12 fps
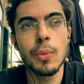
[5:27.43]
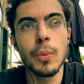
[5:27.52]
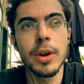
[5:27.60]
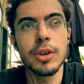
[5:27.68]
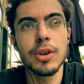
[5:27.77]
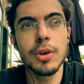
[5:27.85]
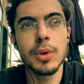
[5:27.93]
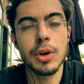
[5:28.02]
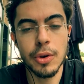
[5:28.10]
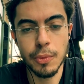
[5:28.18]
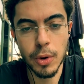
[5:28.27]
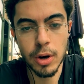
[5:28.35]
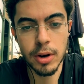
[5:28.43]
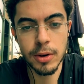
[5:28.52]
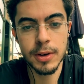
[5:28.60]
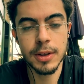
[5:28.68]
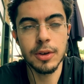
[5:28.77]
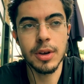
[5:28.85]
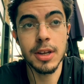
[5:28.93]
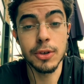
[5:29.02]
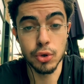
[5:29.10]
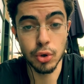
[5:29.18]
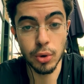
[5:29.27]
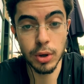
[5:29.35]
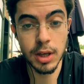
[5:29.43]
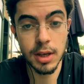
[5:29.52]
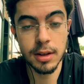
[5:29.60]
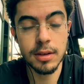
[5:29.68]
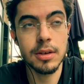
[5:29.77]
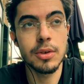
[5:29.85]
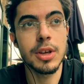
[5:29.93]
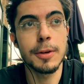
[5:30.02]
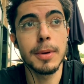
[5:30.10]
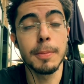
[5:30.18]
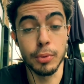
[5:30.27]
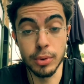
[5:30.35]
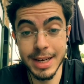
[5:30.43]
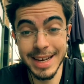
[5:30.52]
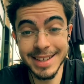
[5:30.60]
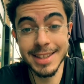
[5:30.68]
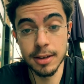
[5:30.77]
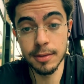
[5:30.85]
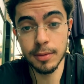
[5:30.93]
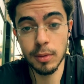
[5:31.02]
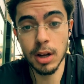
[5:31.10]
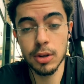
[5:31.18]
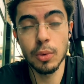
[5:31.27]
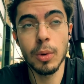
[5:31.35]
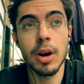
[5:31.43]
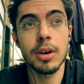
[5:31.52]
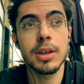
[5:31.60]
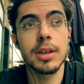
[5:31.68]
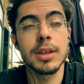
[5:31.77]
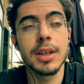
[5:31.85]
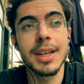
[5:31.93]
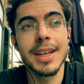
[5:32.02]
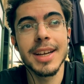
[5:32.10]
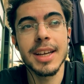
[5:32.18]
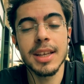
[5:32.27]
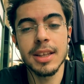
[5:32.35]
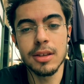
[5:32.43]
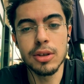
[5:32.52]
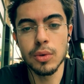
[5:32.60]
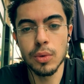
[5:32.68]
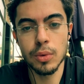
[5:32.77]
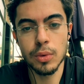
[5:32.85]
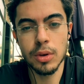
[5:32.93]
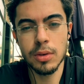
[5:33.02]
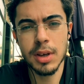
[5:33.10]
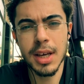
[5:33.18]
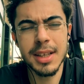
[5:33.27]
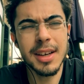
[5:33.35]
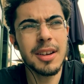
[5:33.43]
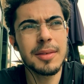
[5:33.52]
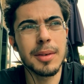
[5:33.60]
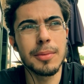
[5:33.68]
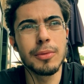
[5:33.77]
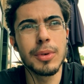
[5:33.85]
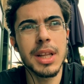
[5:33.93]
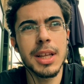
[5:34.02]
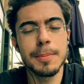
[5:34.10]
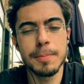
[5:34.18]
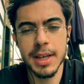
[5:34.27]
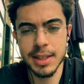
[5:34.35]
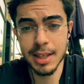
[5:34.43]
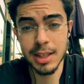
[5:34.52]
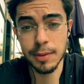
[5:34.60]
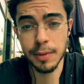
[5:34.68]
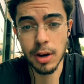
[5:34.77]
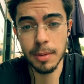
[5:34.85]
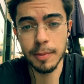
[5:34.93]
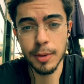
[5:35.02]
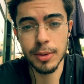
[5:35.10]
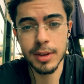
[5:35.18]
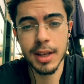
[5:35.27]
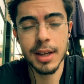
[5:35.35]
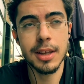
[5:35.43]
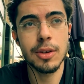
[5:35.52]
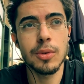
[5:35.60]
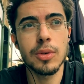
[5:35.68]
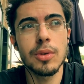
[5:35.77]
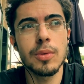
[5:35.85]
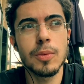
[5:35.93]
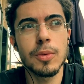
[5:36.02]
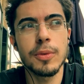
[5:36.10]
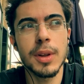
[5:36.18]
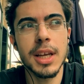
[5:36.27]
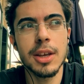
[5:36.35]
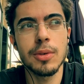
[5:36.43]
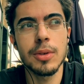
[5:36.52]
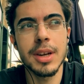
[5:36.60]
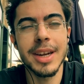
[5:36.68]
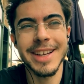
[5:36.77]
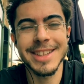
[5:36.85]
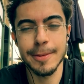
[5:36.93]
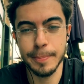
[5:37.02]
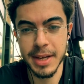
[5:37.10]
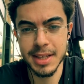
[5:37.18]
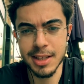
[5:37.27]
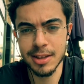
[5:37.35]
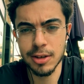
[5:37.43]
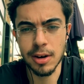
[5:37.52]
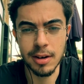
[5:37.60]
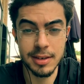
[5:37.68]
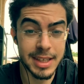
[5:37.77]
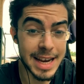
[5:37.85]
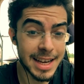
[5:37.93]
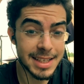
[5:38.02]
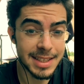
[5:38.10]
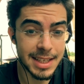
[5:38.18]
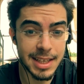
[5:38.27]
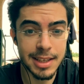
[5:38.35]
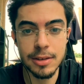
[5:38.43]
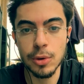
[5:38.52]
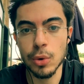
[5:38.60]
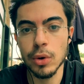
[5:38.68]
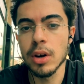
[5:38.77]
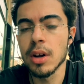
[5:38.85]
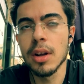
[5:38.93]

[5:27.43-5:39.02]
when you know you can walk, you can enjoy it, you can be productive while you walk. You you get kind of a really big sense of comfort. Like you you feel like you're not dependent on taxis or